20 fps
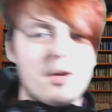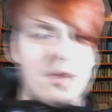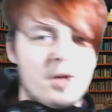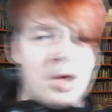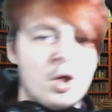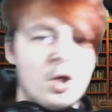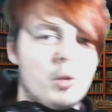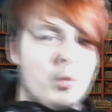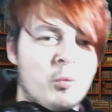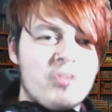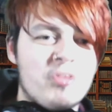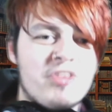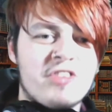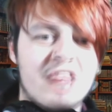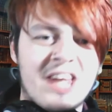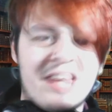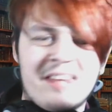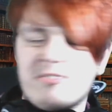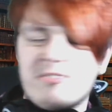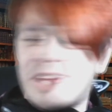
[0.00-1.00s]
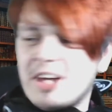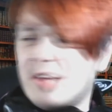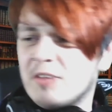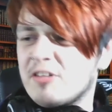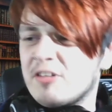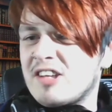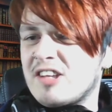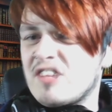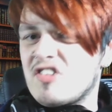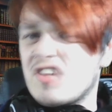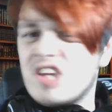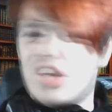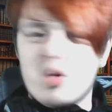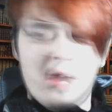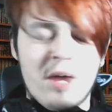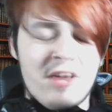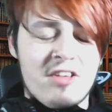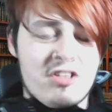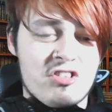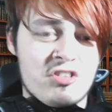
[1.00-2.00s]
Once again in Final Fantasy
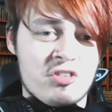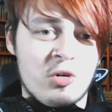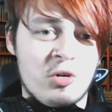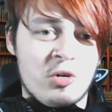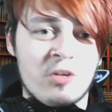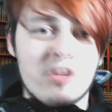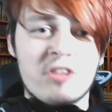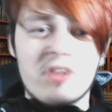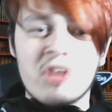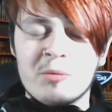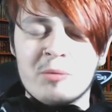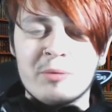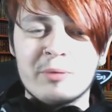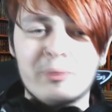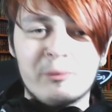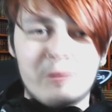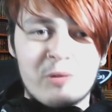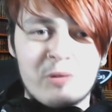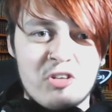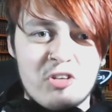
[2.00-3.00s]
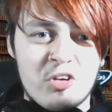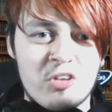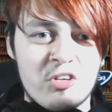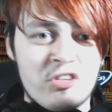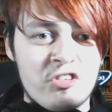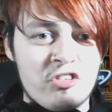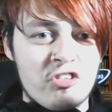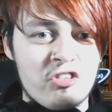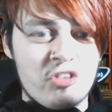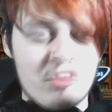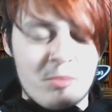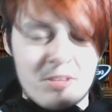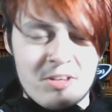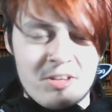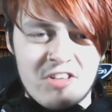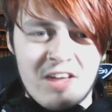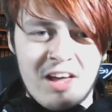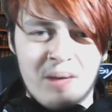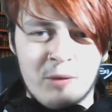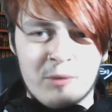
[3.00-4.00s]
Crisis Core, the Tonberry returned as a summon to
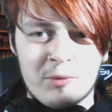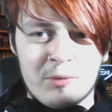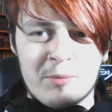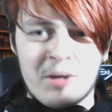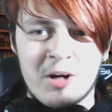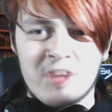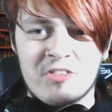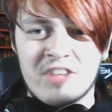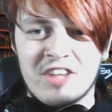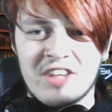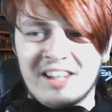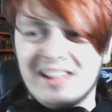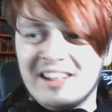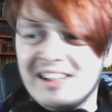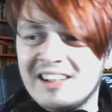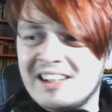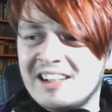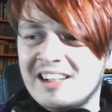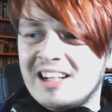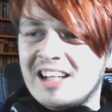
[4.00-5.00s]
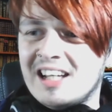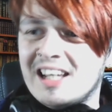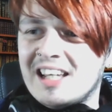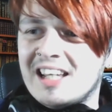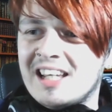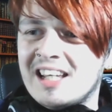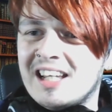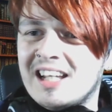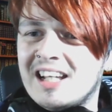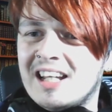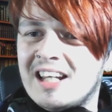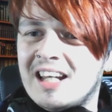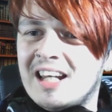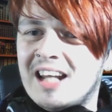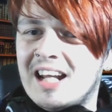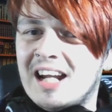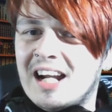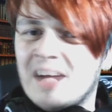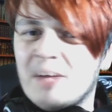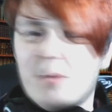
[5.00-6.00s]
help the party.
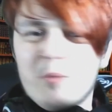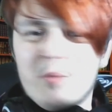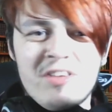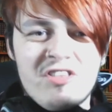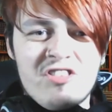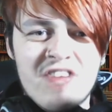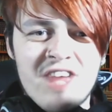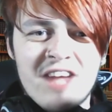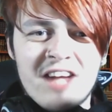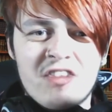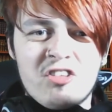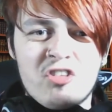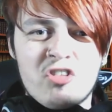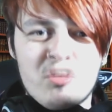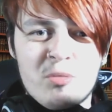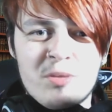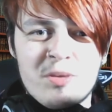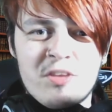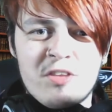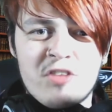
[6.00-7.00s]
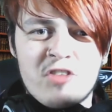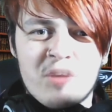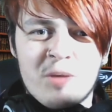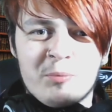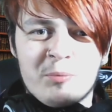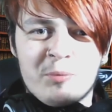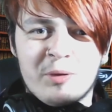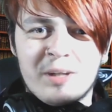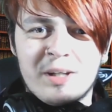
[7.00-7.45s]
And when Zack summoned the Tonberry,